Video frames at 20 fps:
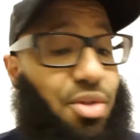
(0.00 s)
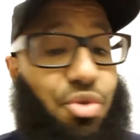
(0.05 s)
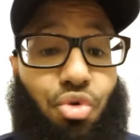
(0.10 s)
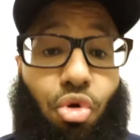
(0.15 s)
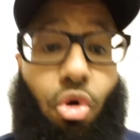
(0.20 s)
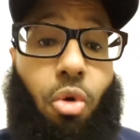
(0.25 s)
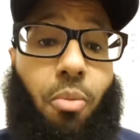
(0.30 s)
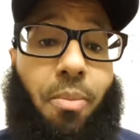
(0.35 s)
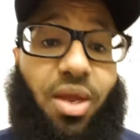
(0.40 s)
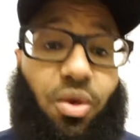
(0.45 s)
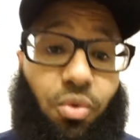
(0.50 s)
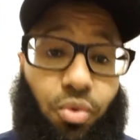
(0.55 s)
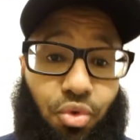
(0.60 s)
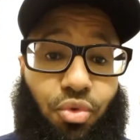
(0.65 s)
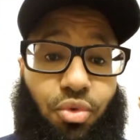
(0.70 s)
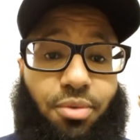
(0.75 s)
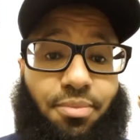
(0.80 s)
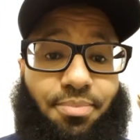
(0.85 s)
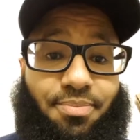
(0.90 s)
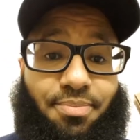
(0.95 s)
you go make
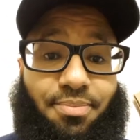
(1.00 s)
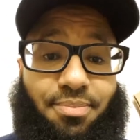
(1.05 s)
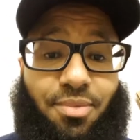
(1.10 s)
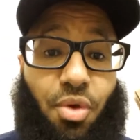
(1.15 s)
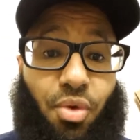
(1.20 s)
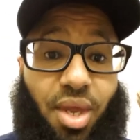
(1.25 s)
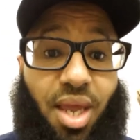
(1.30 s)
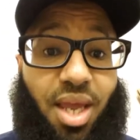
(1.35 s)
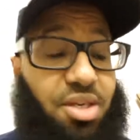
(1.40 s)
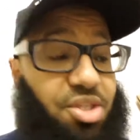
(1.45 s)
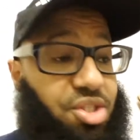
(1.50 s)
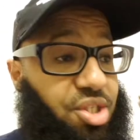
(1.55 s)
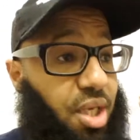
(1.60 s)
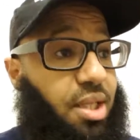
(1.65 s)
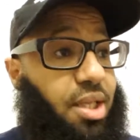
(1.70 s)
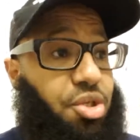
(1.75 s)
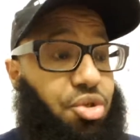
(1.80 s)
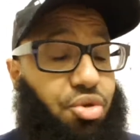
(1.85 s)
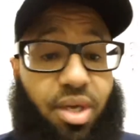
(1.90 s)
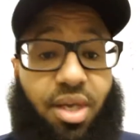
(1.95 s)
wudu. Okay,
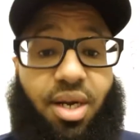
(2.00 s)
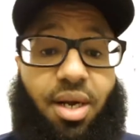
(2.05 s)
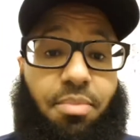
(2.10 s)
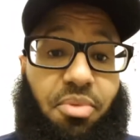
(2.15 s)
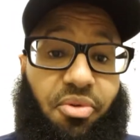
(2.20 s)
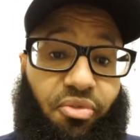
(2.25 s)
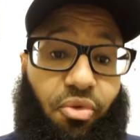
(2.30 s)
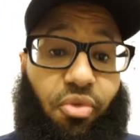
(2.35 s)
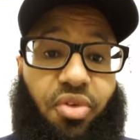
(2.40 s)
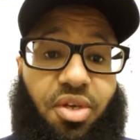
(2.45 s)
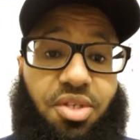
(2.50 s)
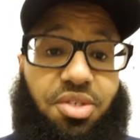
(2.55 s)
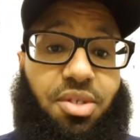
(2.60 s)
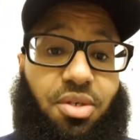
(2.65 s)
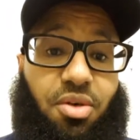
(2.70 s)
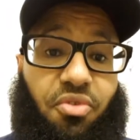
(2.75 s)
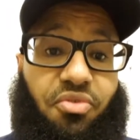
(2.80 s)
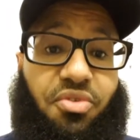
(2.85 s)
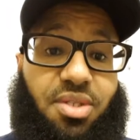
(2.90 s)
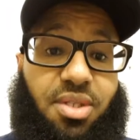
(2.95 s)
inshallah, you get up before
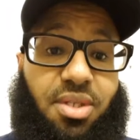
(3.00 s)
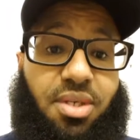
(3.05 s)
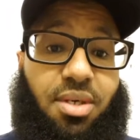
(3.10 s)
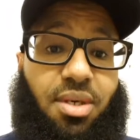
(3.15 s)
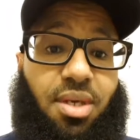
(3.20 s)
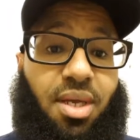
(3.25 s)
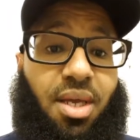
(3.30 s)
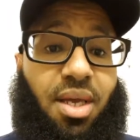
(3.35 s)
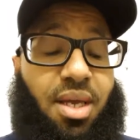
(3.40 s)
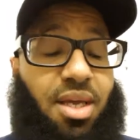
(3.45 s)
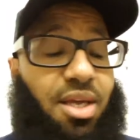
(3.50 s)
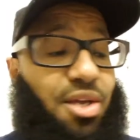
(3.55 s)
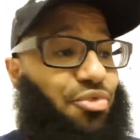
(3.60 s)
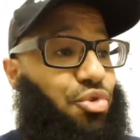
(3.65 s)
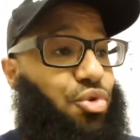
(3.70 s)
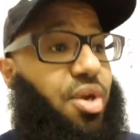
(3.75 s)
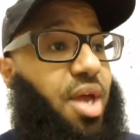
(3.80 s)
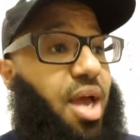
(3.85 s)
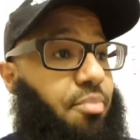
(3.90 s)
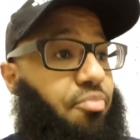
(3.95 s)
fajr, obviously.
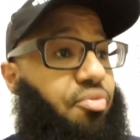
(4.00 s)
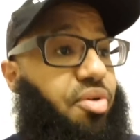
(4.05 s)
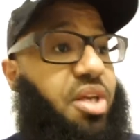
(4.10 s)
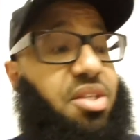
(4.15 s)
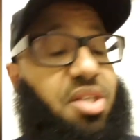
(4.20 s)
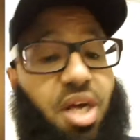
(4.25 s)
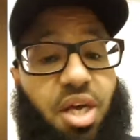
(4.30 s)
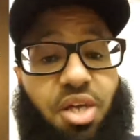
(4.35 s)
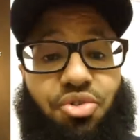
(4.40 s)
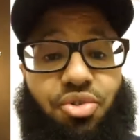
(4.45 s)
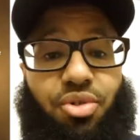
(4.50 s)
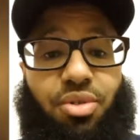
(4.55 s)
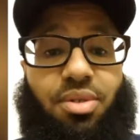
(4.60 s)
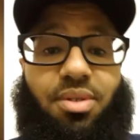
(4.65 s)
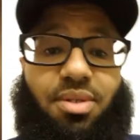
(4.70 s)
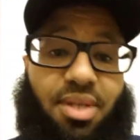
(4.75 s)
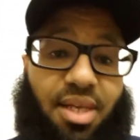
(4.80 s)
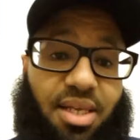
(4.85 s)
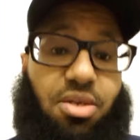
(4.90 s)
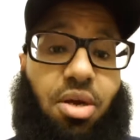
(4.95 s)
If you can pray
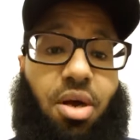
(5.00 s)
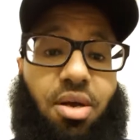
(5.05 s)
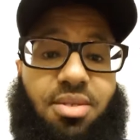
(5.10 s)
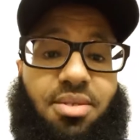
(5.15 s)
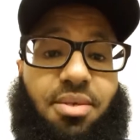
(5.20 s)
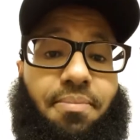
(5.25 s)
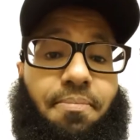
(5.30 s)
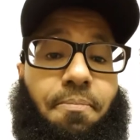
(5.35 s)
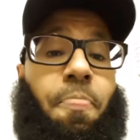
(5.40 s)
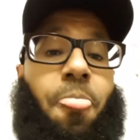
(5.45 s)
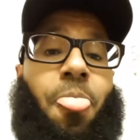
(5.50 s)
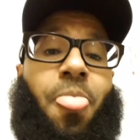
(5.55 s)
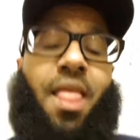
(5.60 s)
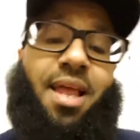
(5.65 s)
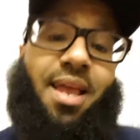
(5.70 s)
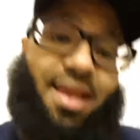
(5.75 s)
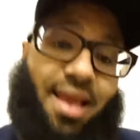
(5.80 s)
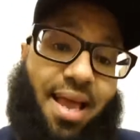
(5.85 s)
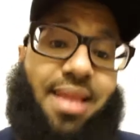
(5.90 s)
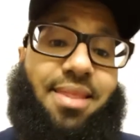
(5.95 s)
tahajjud, that's awesome.
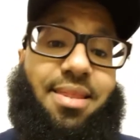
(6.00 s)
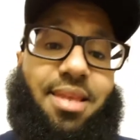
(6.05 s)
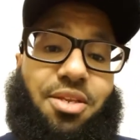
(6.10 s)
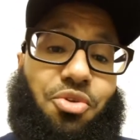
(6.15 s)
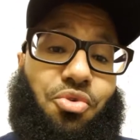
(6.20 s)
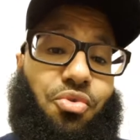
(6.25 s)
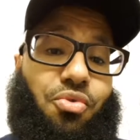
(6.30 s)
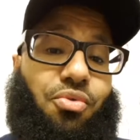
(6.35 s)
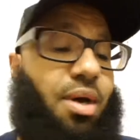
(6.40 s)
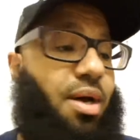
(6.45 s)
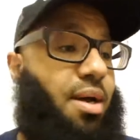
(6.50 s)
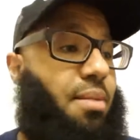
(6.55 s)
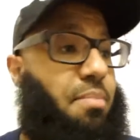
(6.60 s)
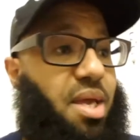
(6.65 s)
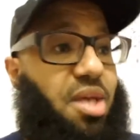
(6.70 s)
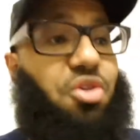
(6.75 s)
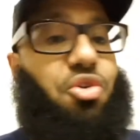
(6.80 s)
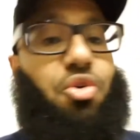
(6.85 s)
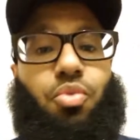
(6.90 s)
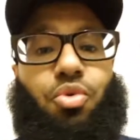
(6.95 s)
And then you
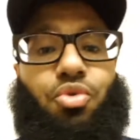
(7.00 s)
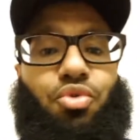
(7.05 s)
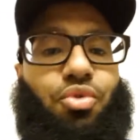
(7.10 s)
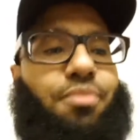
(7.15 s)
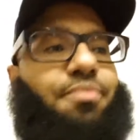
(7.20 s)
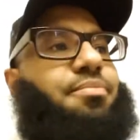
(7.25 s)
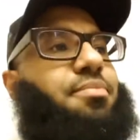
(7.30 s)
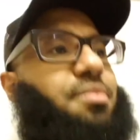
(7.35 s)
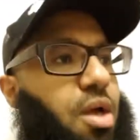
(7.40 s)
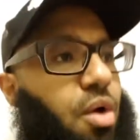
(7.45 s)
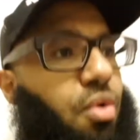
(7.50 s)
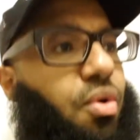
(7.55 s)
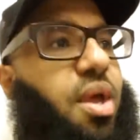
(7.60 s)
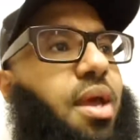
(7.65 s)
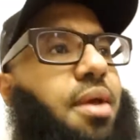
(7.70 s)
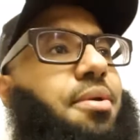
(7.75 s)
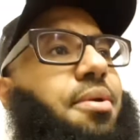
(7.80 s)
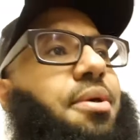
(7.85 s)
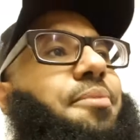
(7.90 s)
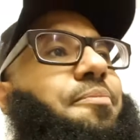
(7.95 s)
make your wudu.
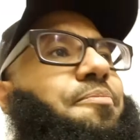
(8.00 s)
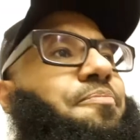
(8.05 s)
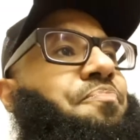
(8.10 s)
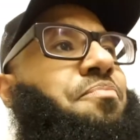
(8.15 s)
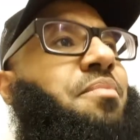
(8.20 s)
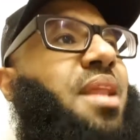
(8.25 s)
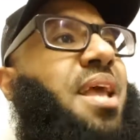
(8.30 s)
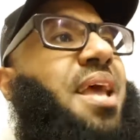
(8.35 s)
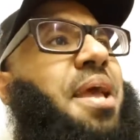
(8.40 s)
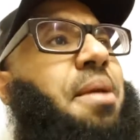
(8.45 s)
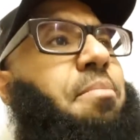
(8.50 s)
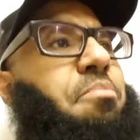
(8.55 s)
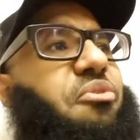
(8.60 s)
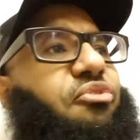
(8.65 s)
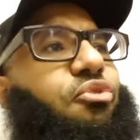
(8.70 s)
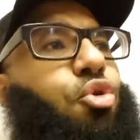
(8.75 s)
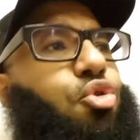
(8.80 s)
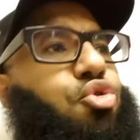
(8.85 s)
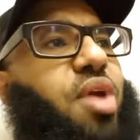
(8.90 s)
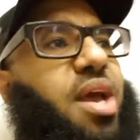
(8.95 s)
Okay,
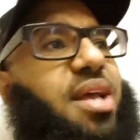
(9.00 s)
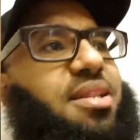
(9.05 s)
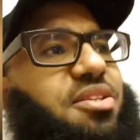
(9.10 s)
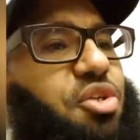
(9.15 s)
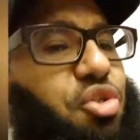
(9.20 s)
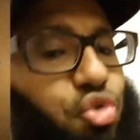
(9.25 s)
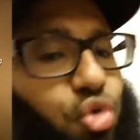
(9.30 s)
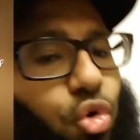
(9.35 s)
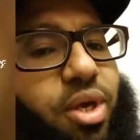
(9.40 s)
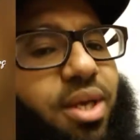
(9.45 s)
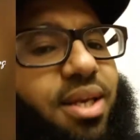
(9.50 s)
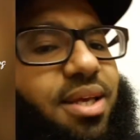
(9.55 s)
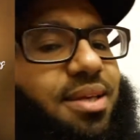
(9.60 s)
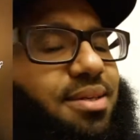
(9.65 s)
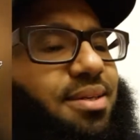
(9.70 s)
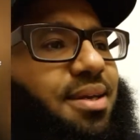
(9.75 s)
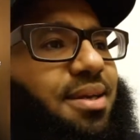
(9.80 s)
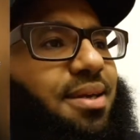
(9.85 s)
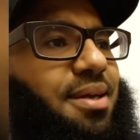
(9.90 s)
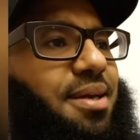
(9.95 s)
before you enter the
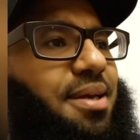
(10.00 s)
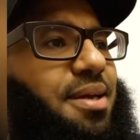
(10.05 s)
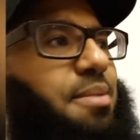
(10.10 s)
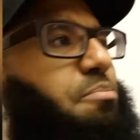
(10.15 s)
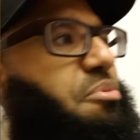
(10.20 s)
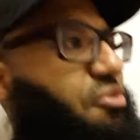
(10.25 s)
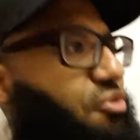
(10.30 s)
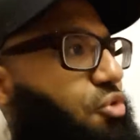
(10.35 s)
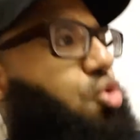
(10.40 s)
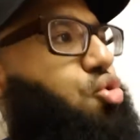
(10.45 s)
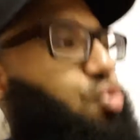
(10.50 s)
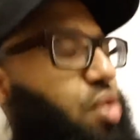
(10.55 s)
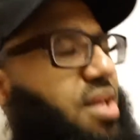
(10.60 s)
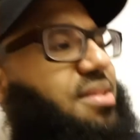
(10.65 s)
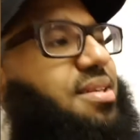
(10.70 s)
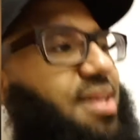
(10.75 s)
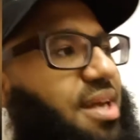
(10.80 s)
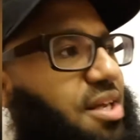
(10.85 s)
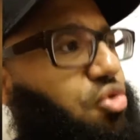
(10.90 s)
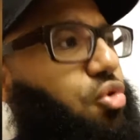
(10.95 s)
toilet, before you
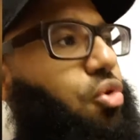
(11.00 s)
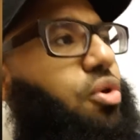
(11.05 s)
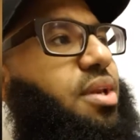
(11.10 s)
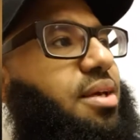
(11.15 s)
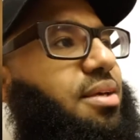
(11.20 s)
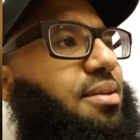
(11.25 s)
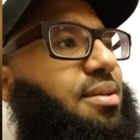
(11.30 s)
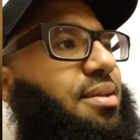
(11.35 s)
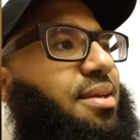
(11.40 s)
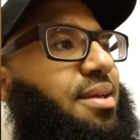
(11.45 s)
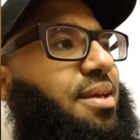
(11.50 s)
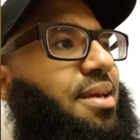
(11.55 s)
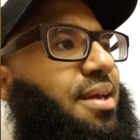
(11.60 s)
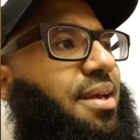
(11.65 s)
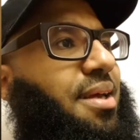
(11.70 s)
enter that toilet,